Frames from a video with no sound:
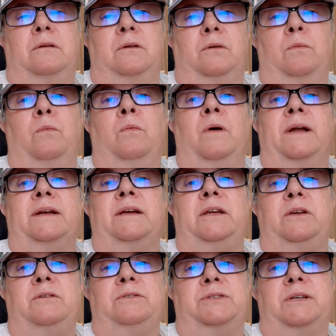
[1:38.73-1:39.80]
to want to
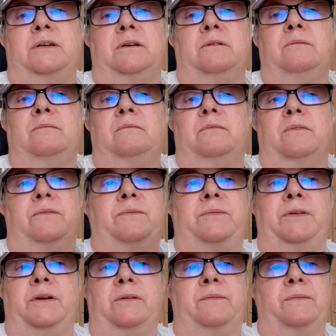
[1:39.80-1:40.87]
use it. We're
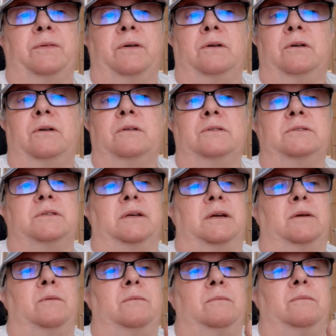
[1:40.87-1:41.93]
fearful. It's
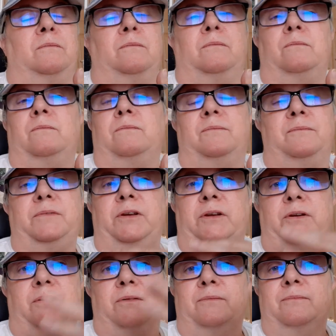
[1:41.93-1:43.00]
like,
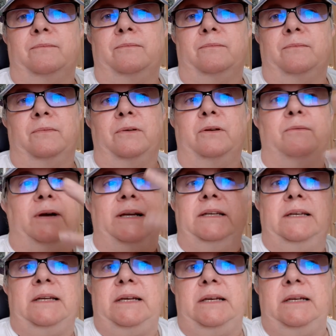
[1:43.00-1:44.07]
you know, what do I
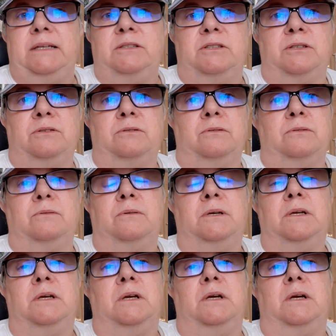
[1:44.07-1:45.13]
need to,
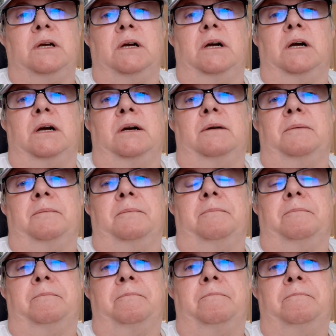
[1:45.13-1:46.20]

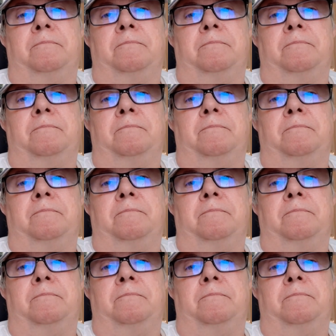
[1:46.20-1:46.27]
um,